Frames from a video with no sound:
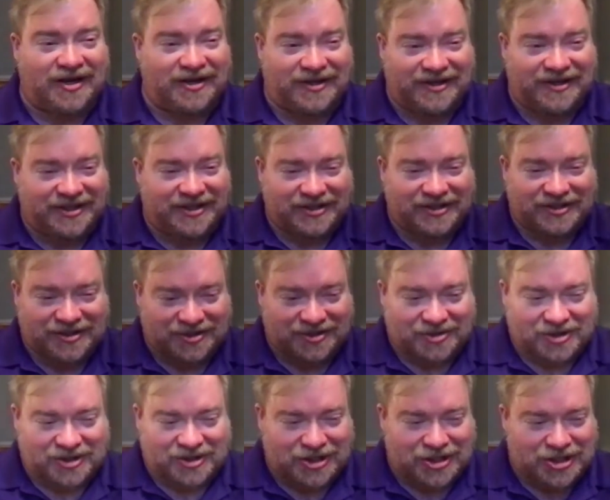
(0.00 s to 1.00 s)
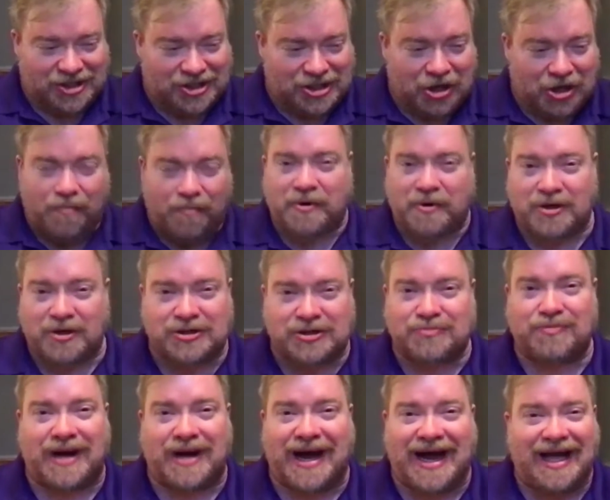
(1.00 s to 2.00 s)
just super
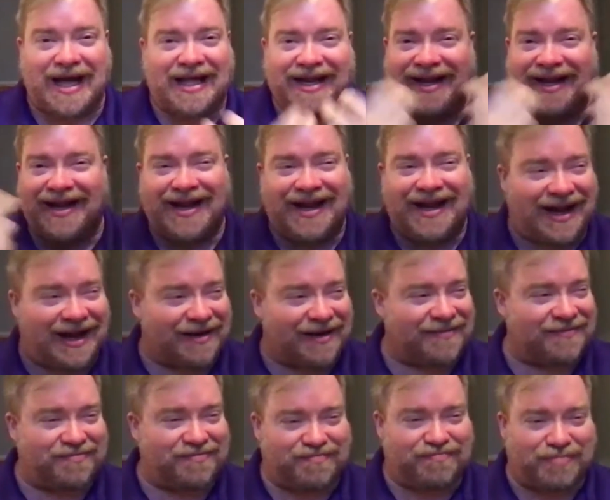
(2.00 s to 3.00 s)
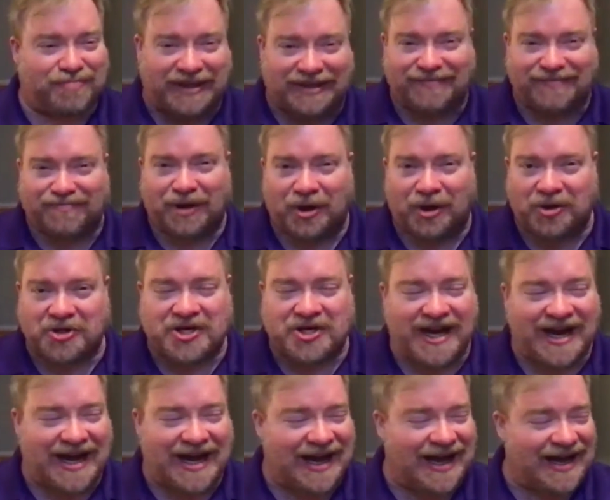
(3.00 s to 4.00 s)
smiley and big
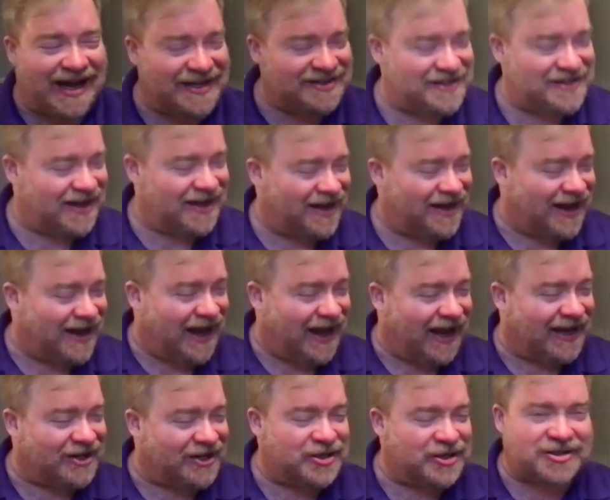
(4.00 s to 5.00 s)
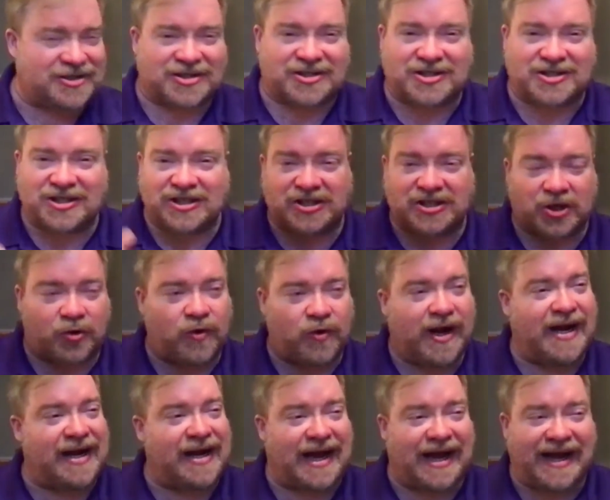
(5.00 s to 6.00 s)
bulgy eyes, and just a
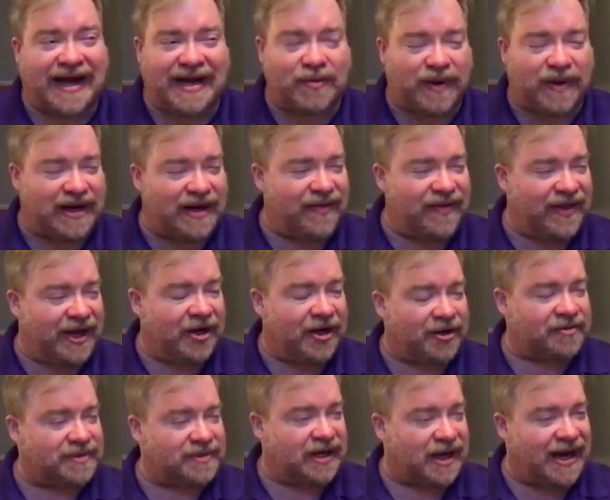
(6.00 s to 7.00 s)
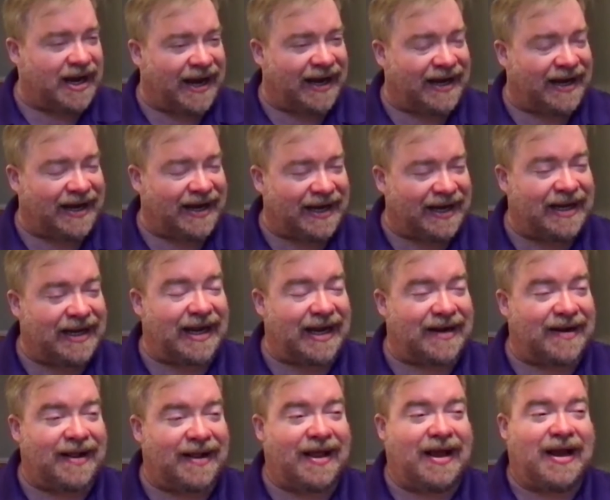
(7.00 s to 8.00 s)
great guy. He went in there and he
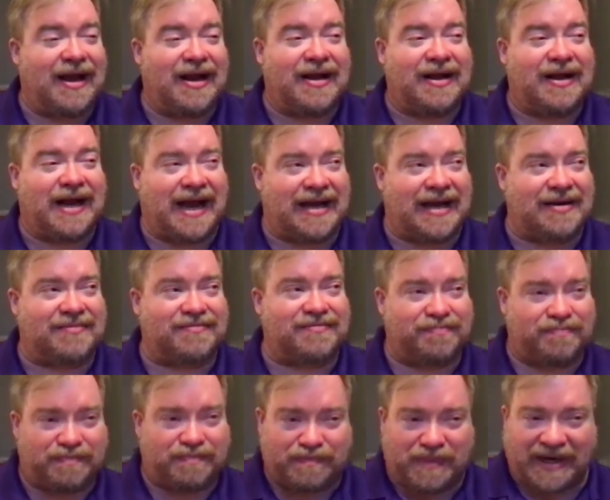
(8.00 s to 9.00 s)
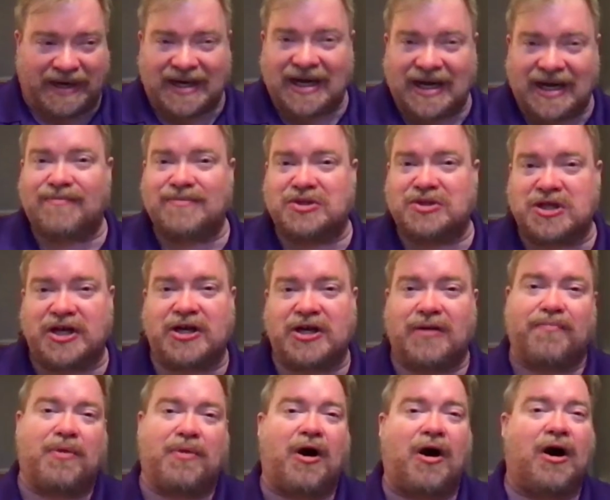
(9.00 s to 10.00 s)
had become such a
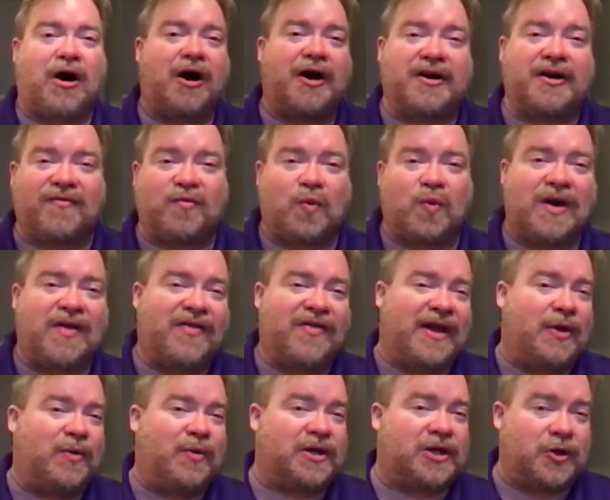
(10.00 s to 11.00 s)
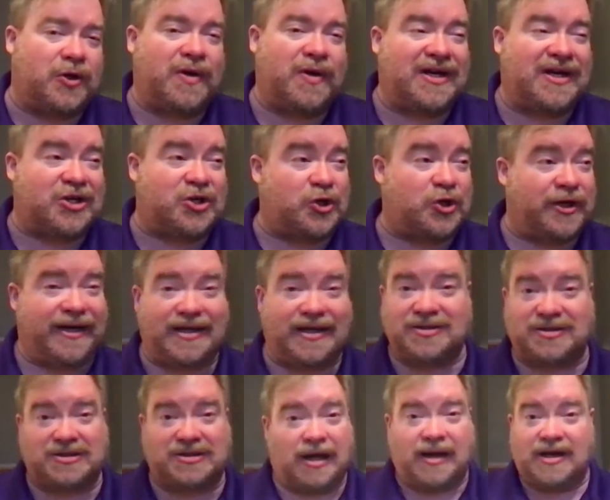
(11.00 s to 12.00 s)
part of what they were doing at
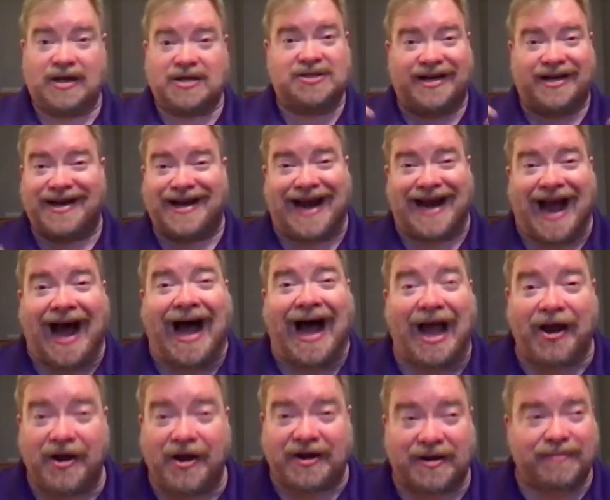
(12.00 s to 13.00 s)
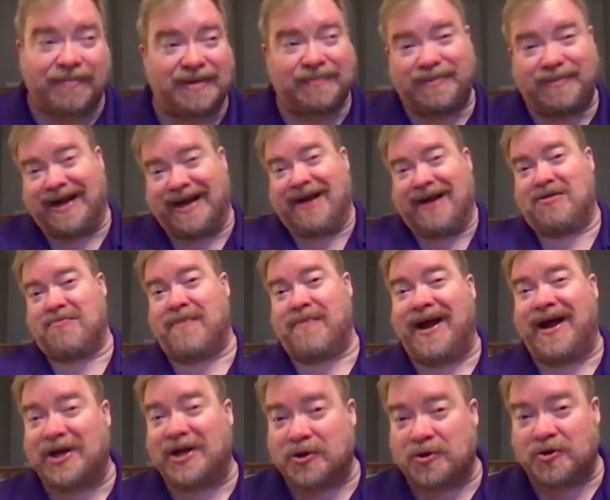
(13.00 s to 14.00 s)
G's. Cindy hired him. He became the
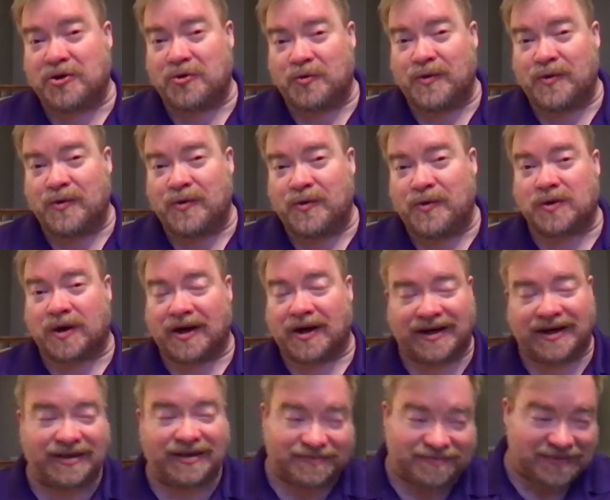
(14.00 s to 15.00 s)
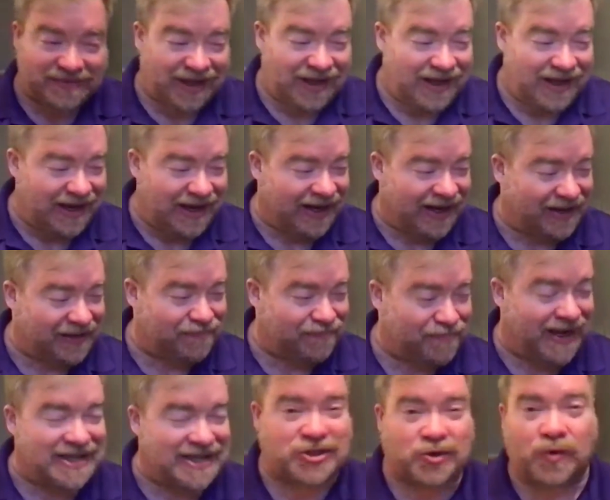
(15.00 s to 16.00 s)
manager of the restaurant. He
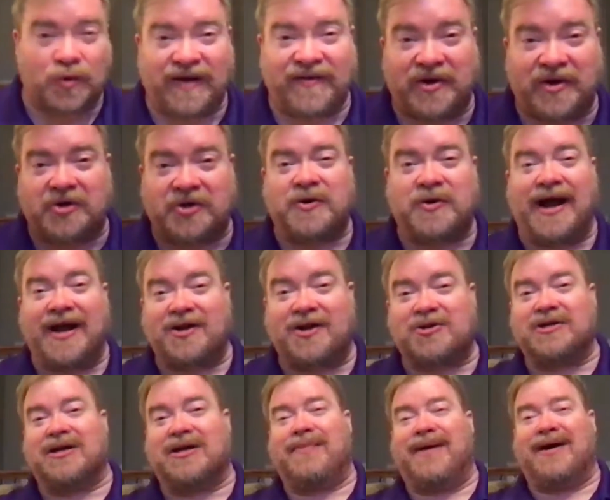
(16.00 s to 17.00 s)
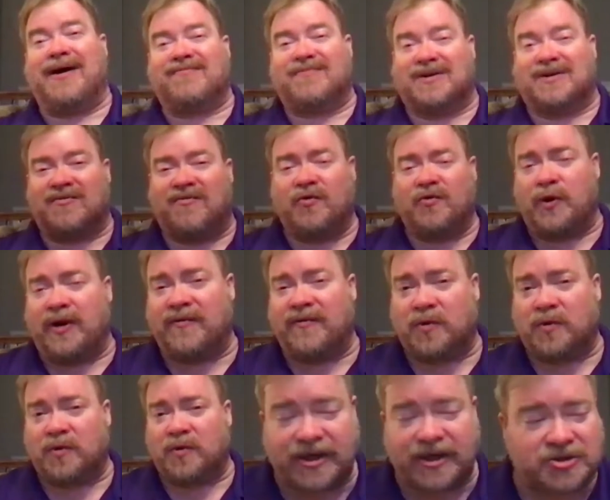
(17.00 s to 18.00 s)
passed away very tragically about 3 or
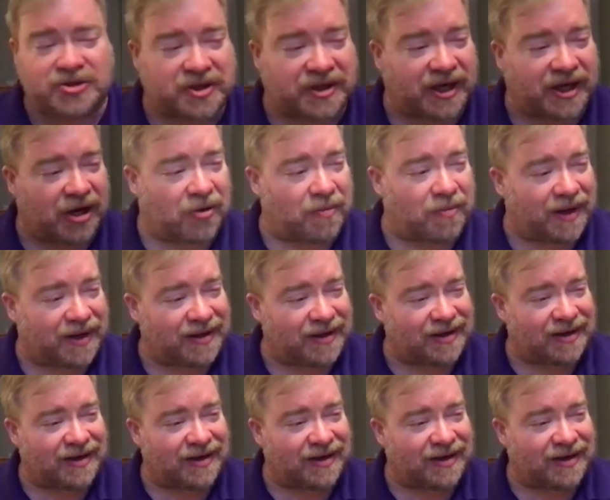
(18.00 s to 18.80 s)
4 years ago. But